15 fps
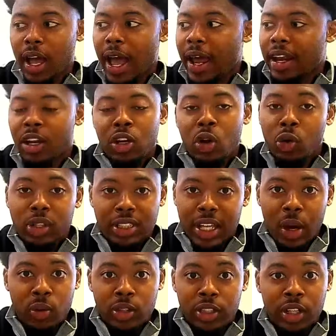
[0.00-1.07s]
didn't notice that
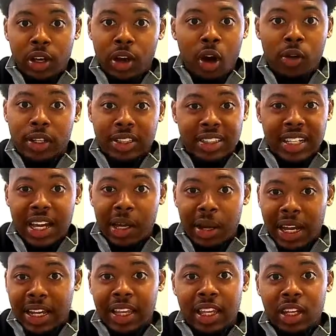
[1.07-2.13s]
was there all this time. I
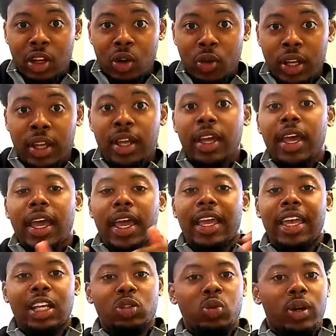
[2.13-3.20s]
clicked on it, and
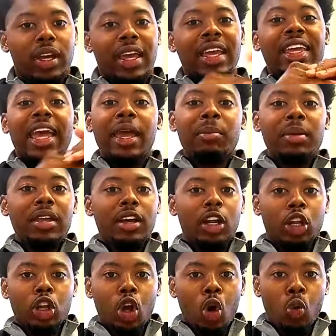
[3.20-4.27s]
guess what? It gave me a
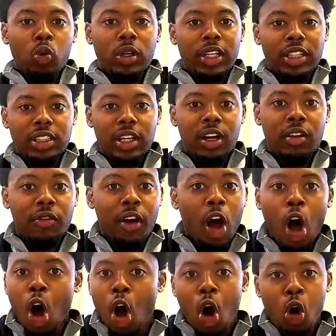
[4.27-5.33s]
long list of
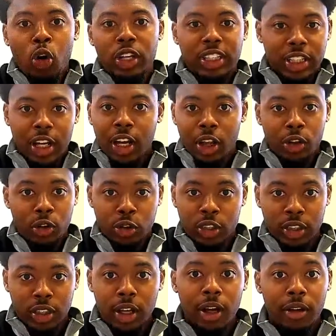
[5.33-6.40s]
all his other
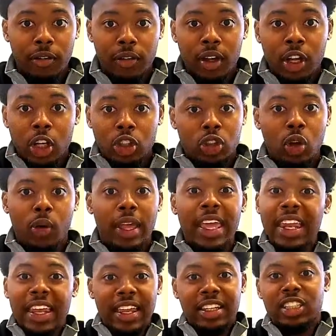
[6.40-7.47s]
stuff. So he
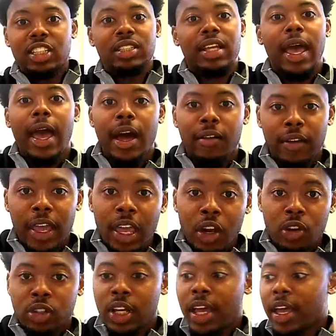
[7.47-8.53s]
didn't just have heaters.
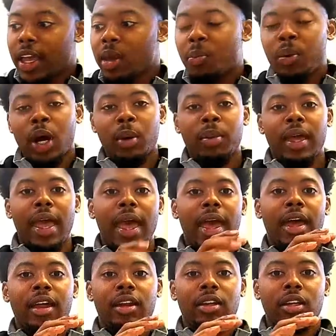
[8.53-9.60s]
He probably had